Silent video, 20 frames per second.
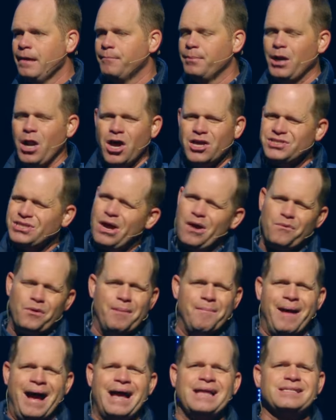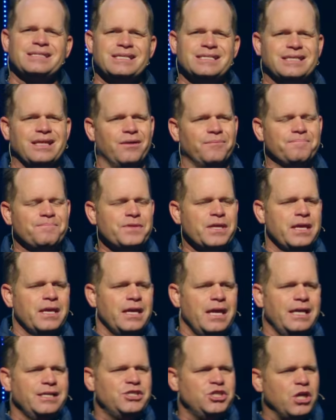But also, it reminds us that
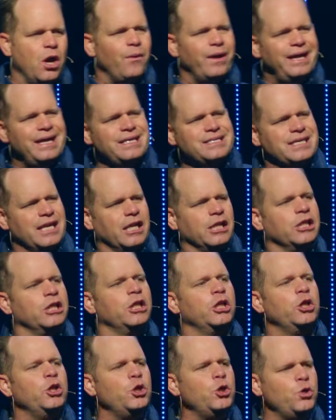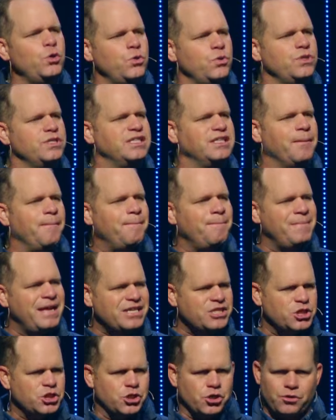it's so easy to lose the
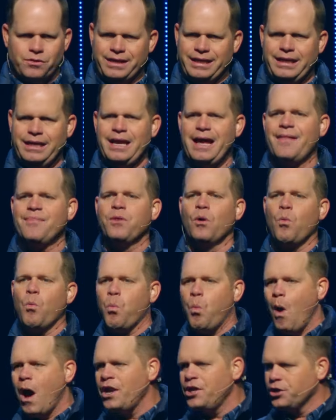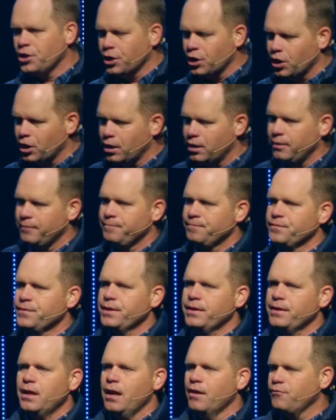mystery and the wonder
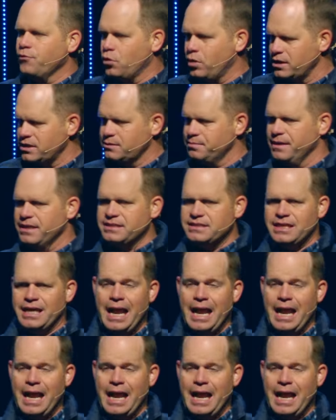of Christmas.